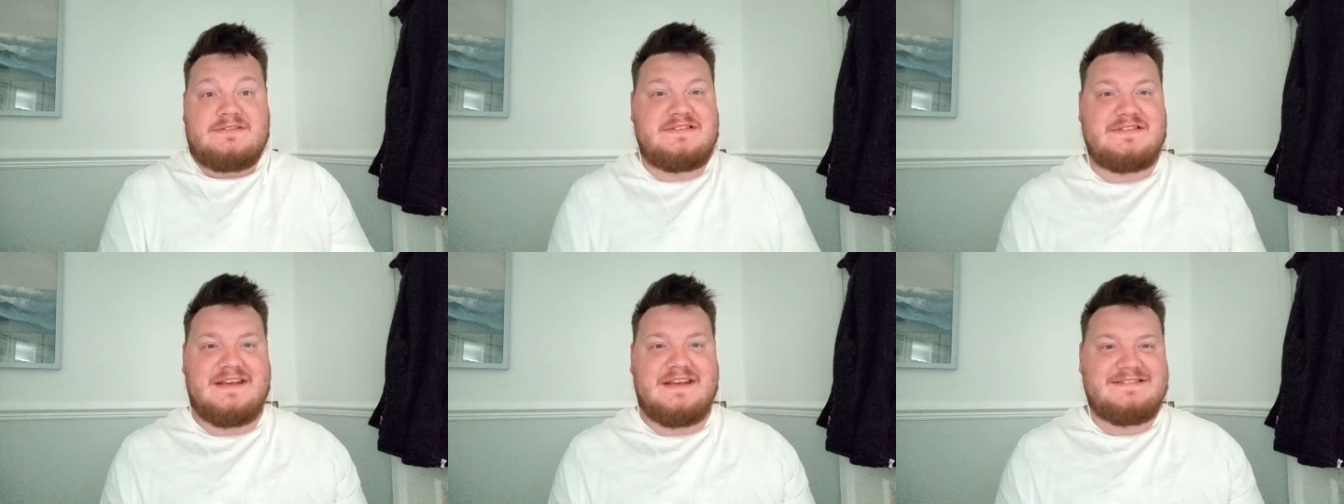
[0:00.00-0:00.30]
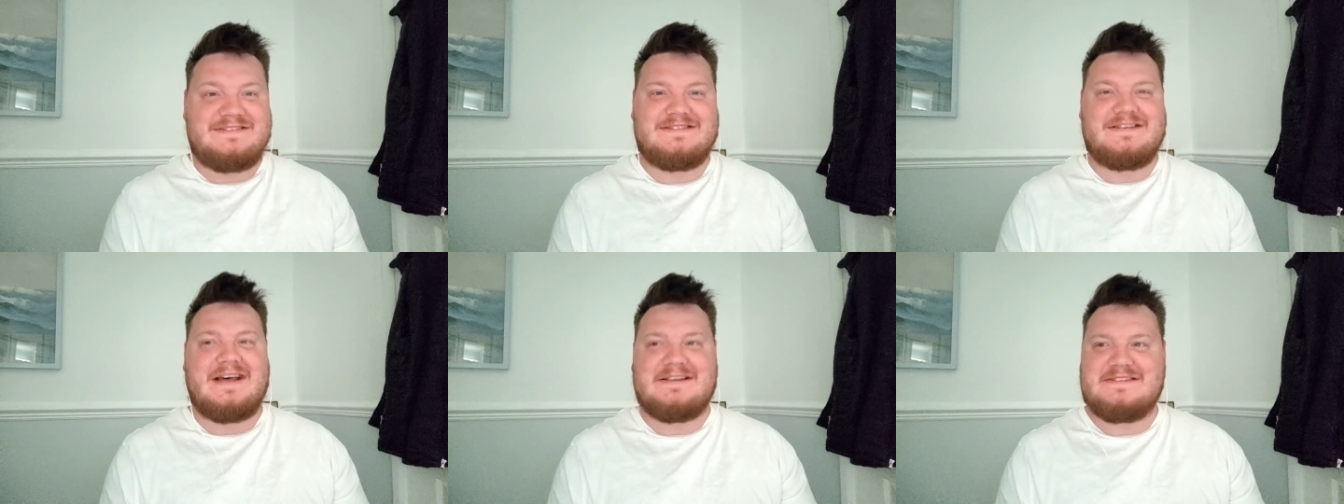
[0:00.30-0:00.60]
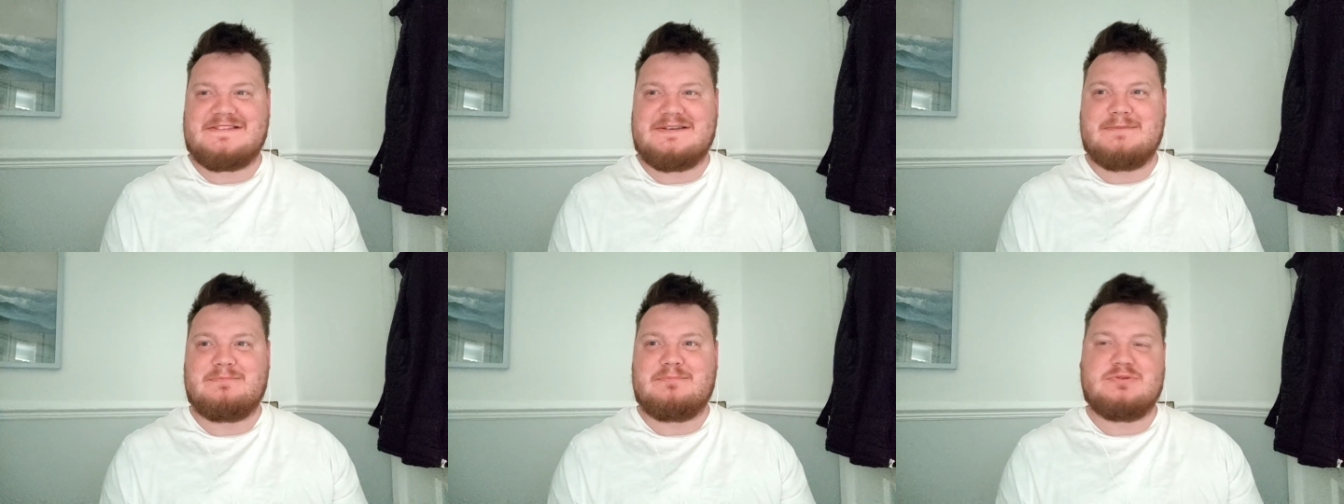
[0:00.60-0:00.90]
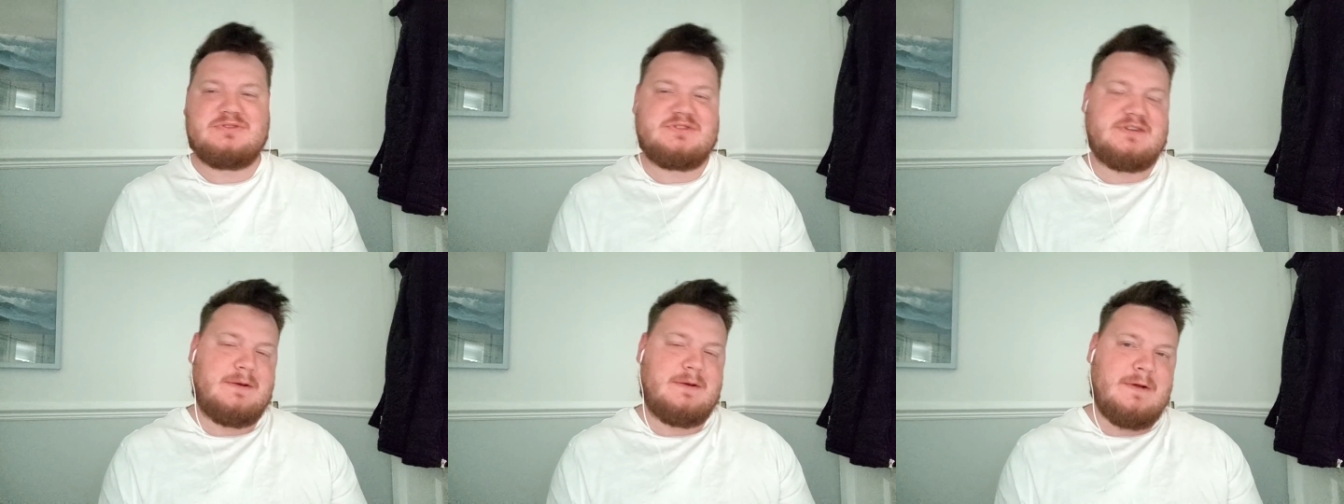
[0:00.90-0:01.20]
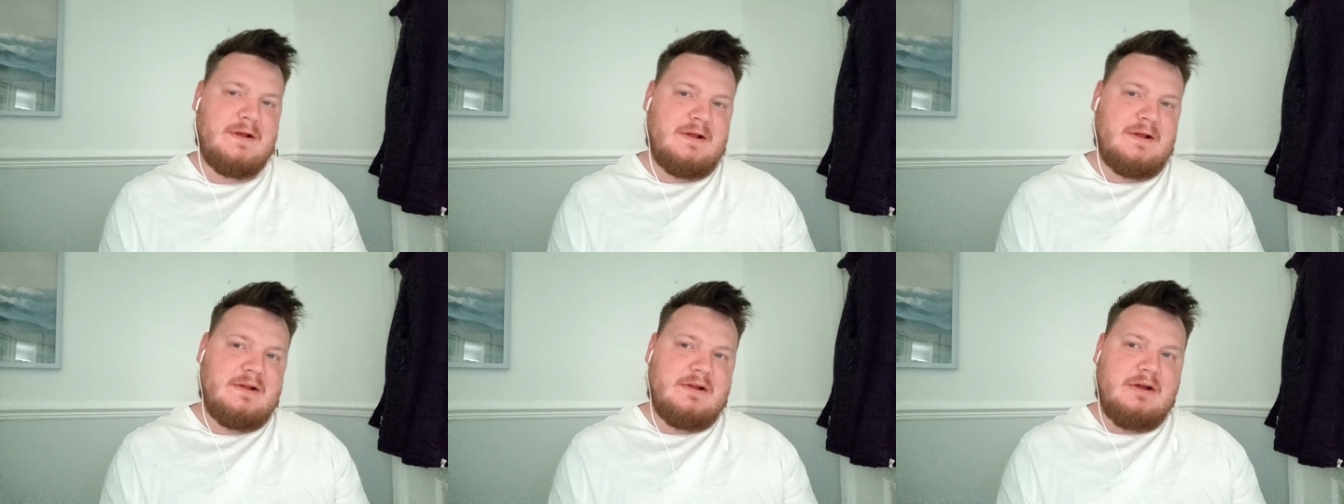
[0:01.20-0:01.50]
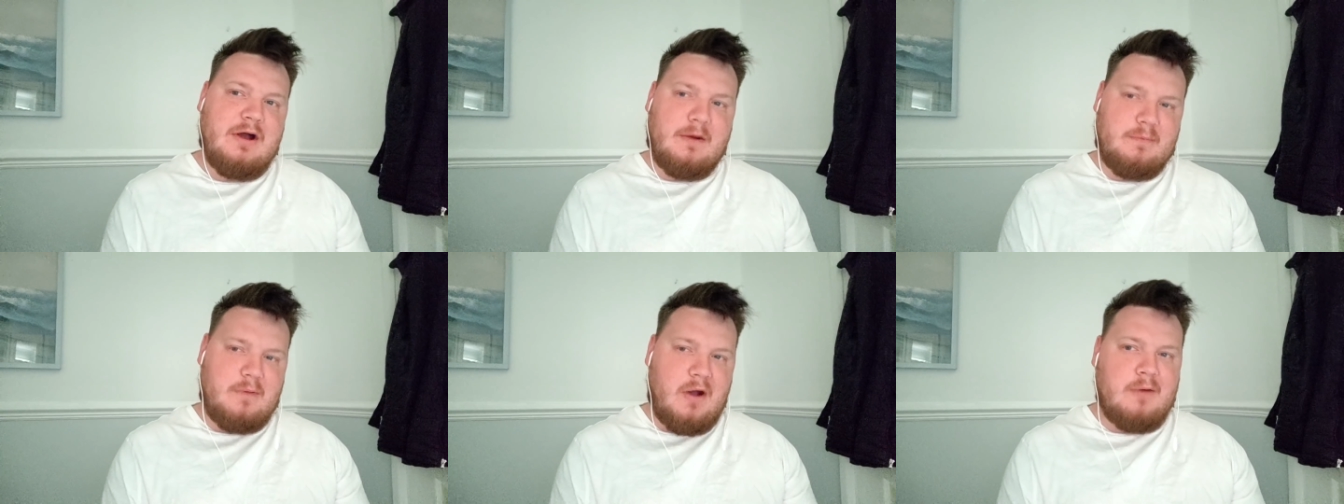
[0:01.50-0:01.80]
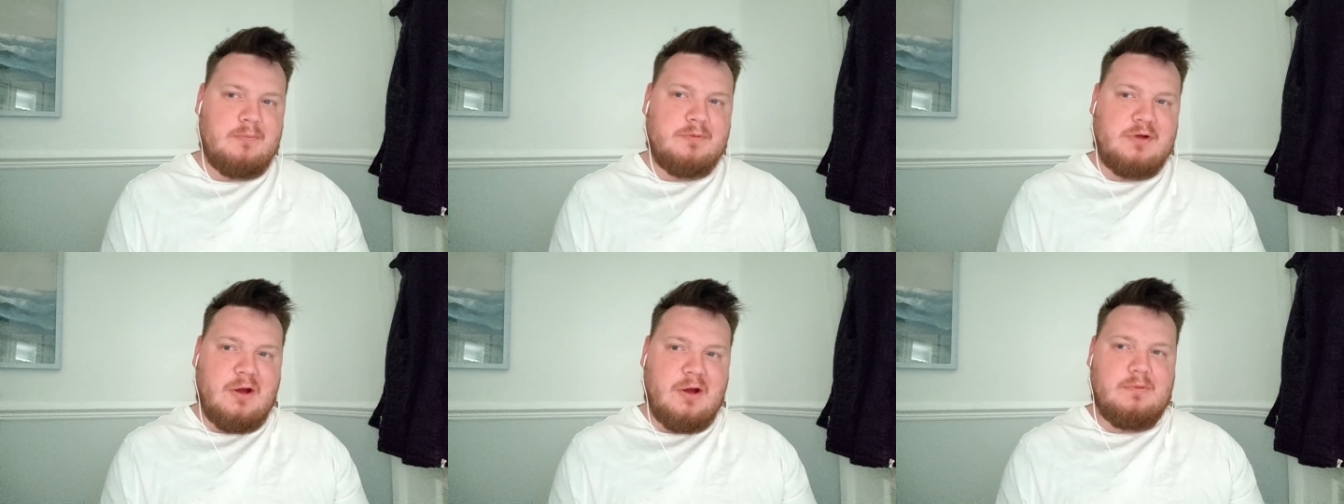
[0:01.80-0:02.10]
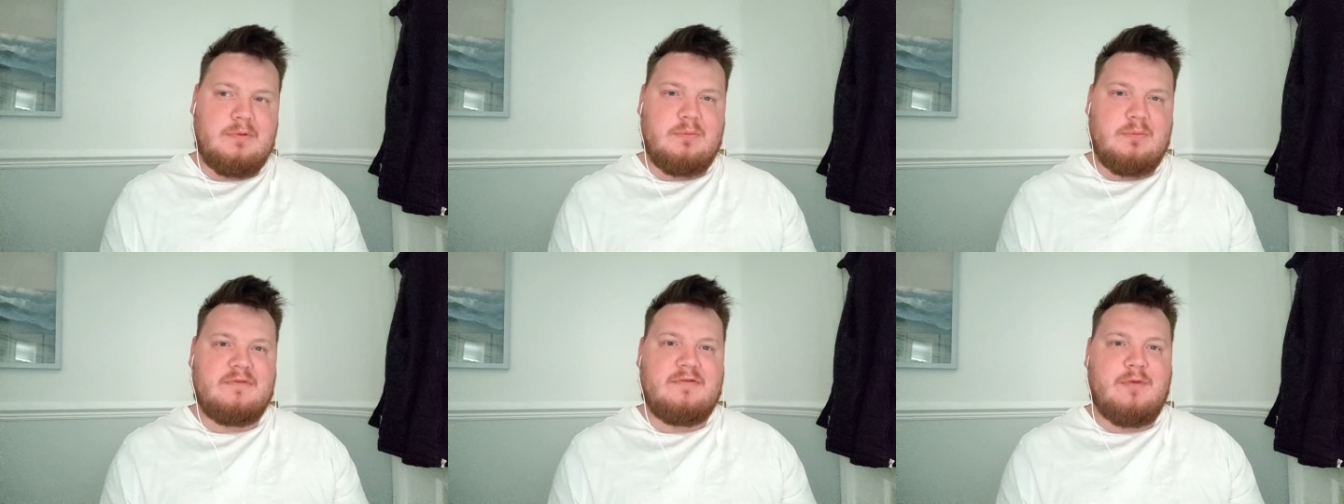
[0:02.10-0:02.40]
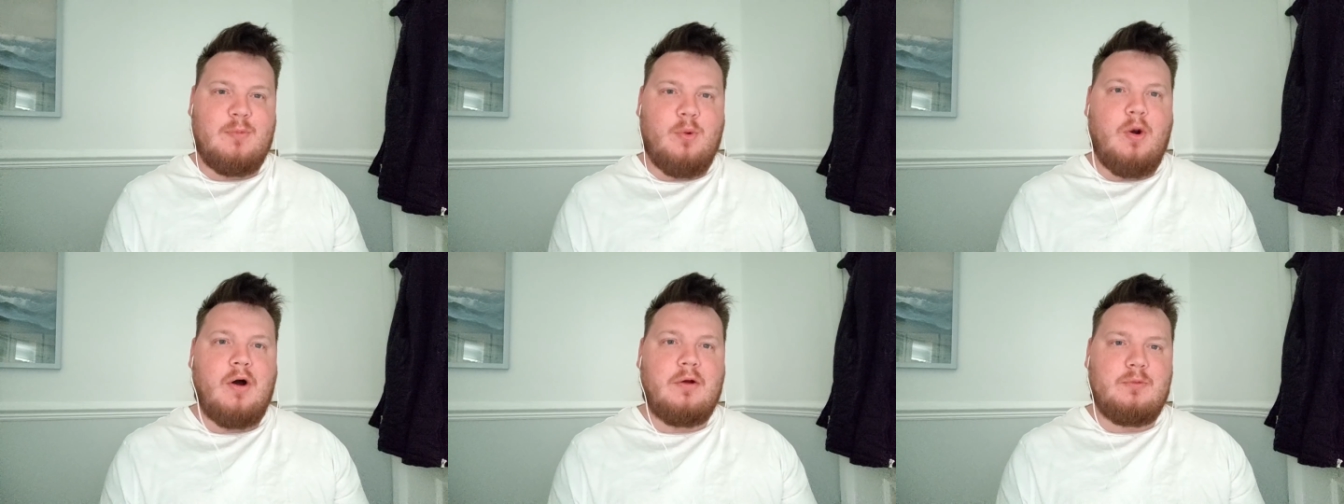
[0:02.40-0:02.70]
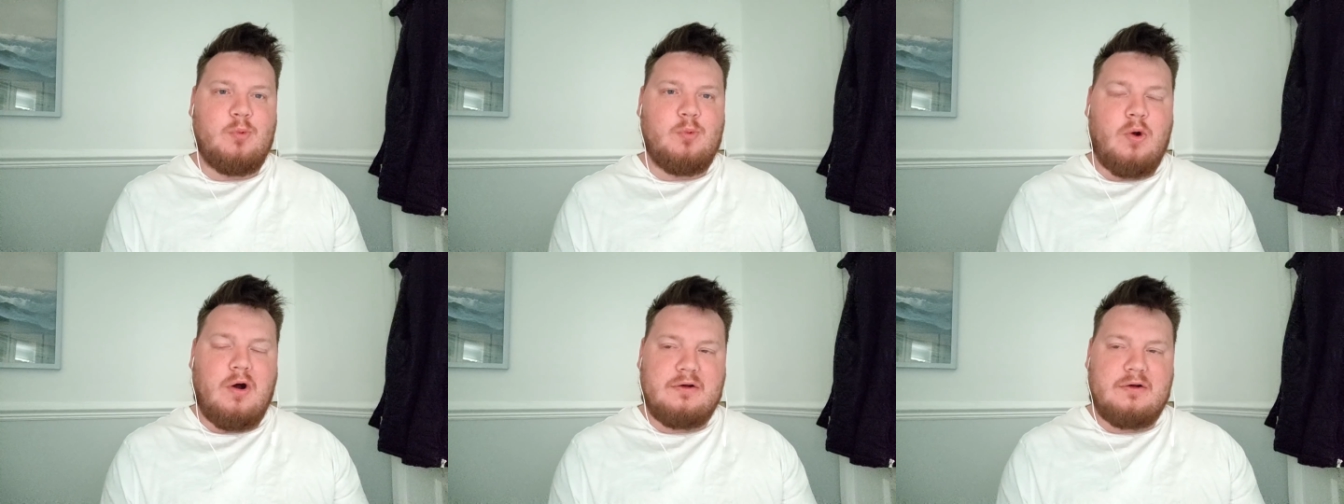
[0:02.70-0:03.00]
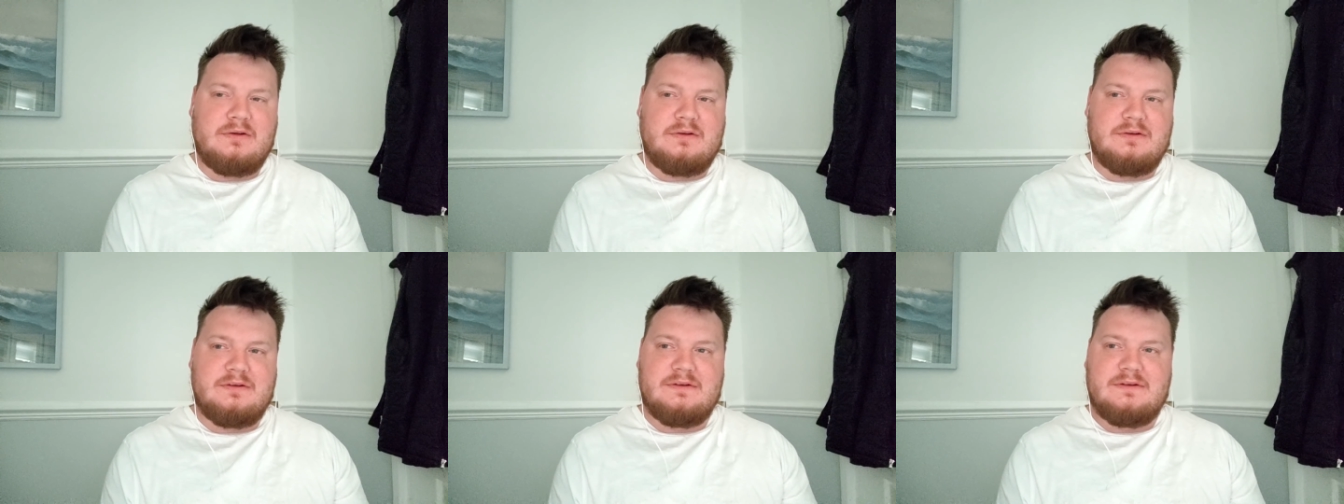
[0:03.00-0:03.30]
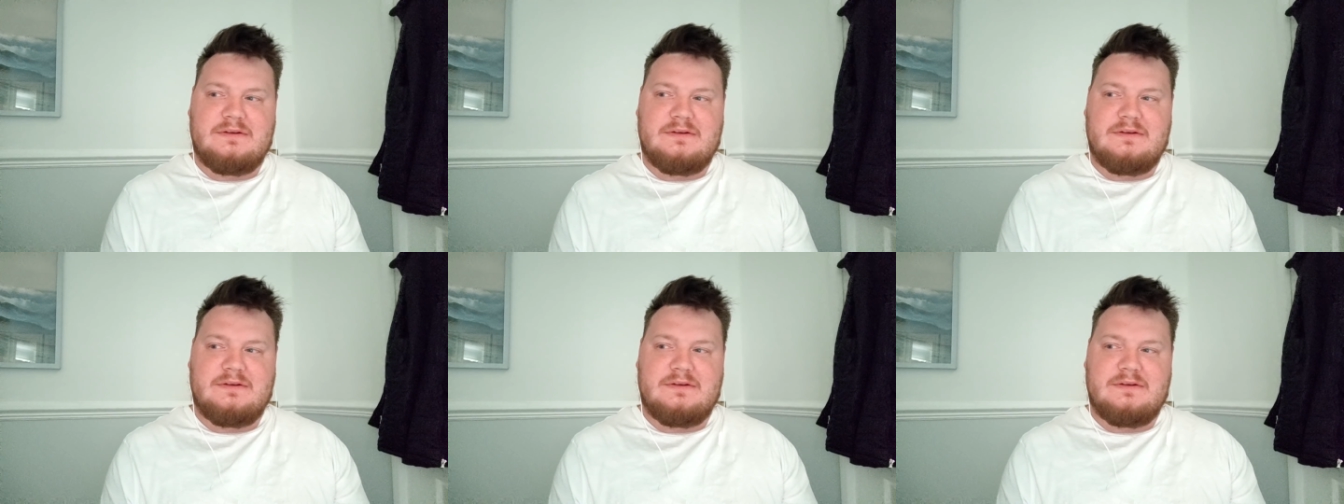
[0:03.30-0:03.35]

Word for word: it's, it's that simple. So I'm, I'm going with a 1 1.